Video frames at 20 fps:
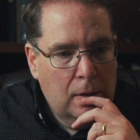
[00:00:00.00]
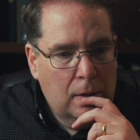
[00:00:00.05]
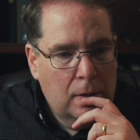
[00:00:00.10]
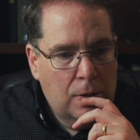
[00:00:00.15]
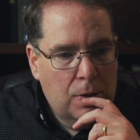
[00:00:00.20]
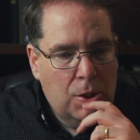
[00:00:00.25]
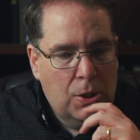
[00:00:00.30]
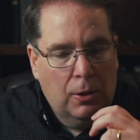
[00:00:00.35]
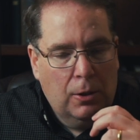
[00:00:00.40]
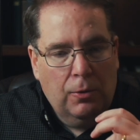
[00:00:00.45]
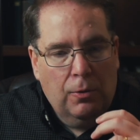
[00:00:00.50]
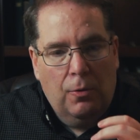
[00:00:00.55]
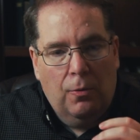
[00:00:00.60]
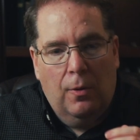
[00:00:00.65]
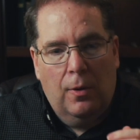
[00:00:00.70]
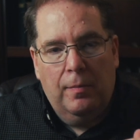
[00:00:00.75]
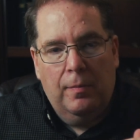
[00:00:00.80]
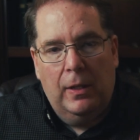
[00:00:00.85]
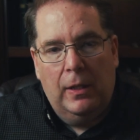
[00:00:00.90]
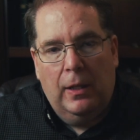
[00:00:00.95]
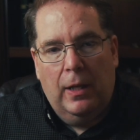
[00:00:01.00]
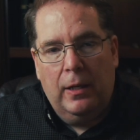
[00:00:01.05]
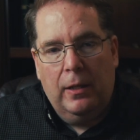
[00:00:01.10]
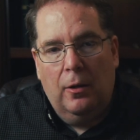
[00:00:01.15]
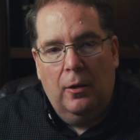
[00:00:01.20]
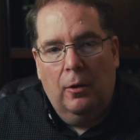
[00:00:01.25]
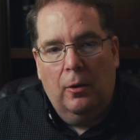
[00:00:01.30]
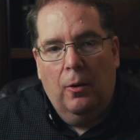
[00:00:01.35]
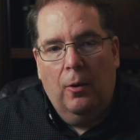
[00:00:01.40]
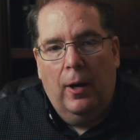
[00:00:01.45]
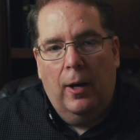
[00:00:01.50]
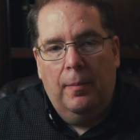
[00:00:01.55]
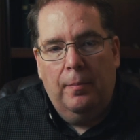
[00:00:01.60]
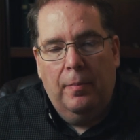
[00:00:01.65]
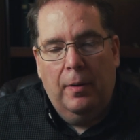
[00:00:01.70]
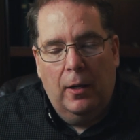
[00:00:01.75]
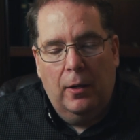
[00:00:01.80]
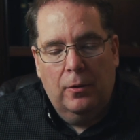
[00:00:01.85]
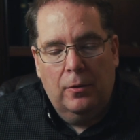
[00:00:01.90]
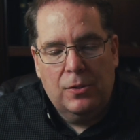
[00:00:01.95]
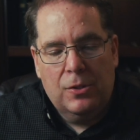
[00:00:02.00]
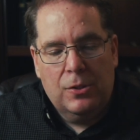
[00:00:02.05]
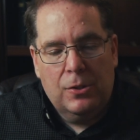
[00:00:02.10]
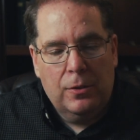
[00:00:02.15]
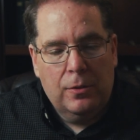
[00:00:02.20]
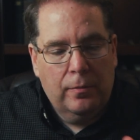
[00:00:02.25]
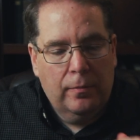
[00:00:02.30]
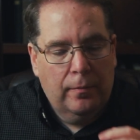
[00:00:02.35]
Children want to be like their grandparents.